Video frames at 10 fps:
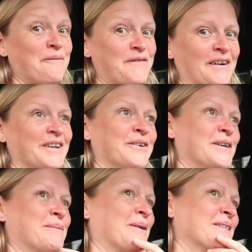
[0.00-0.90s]
Very
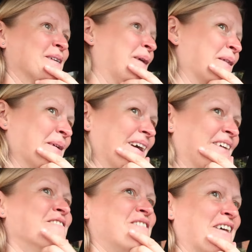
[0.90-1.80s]
annoyed about it, by the way.
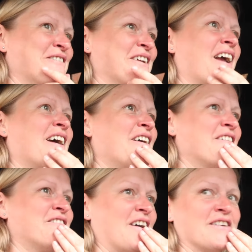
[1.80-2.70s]
Very,
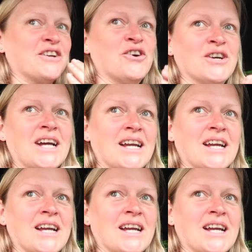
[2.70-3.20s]
very annoyed.